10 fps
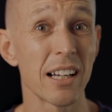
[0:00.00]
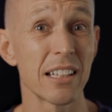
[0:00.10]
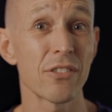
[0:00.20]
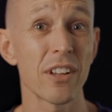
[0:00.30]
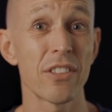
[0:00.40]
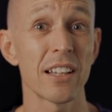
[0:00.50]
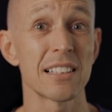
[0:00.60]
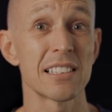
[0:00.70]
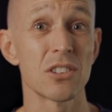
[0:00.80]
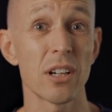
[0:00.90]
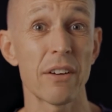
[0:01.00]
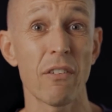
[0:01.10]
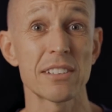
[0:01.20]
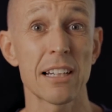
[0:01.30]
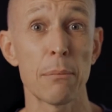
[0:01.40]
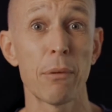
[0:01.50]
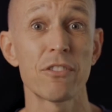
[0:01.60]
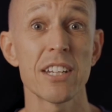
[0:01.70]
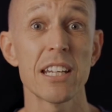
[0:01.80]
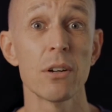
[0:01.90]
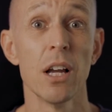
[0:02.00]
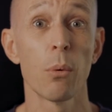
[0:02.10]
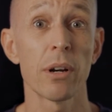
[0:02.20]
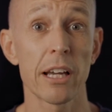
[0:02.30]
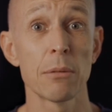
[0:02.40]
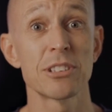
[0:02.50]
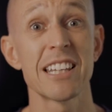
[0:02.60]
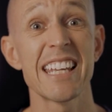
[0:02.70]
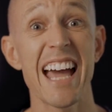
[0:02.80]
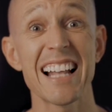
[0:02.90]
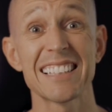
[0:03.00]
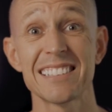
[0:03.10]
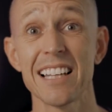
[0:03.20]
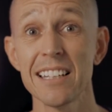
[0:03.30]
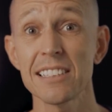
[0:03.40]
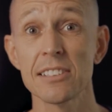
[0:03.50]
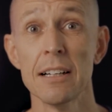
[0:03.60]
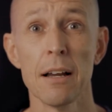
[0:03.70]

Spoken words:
definitely think this is not everyone's cup of tea when it comes to the aesthetics,